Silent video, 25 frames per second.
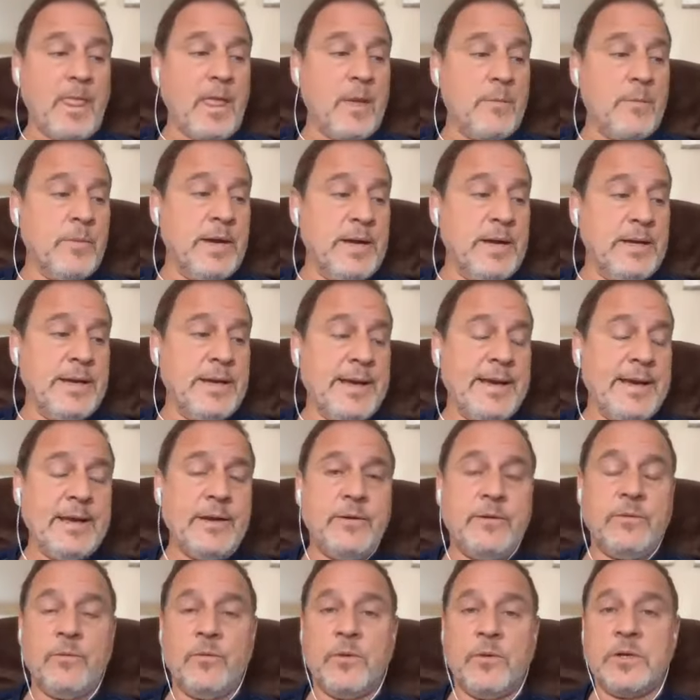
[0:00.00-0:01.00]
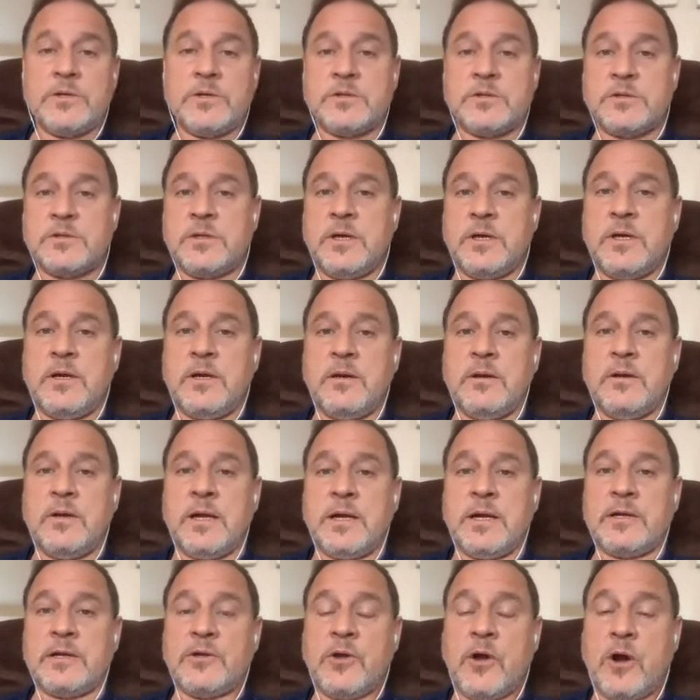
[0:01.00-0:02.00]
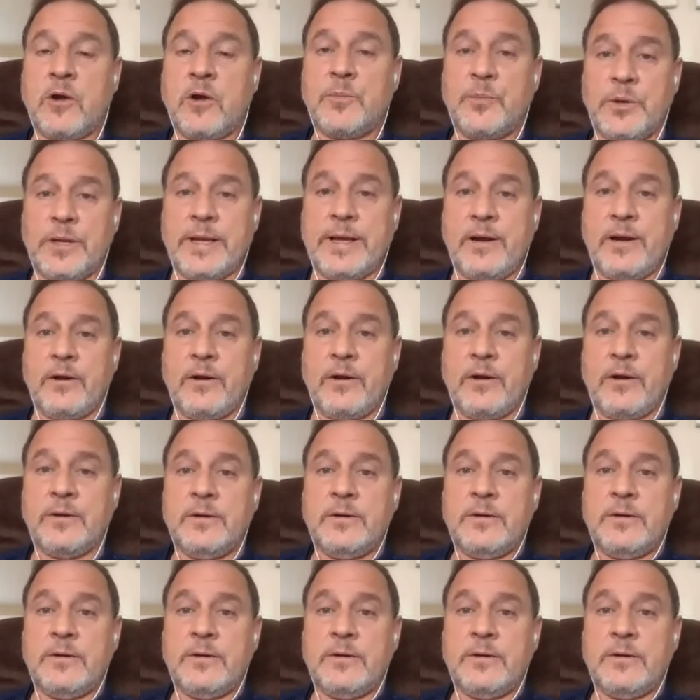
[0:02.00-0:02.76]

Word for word: my dad was uh, a guitar player.